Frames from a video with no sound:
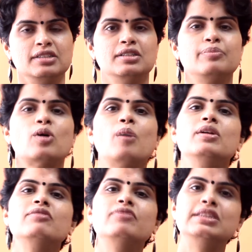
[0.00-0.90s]
The
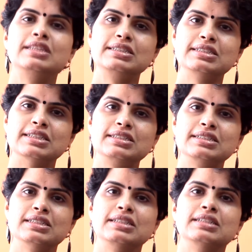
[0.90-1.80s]
problem with this
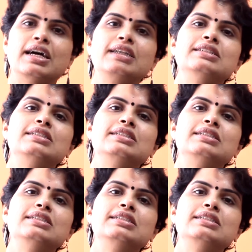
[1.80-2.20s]
is that